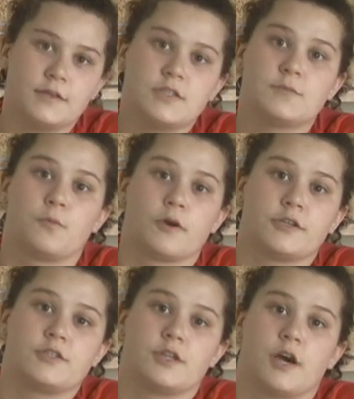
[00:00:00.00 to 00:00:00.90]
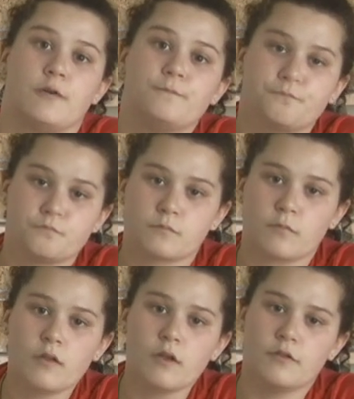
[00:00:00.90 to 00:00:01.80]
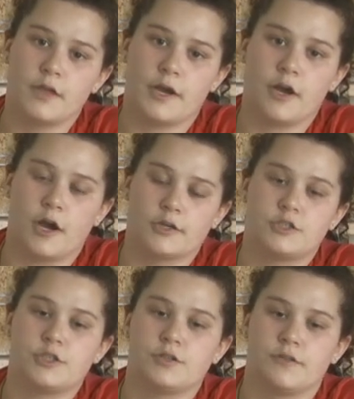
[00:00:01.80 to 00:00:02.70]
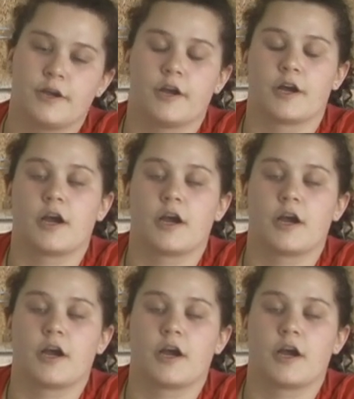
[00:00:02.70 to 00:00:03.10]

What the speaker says: sports though, there are a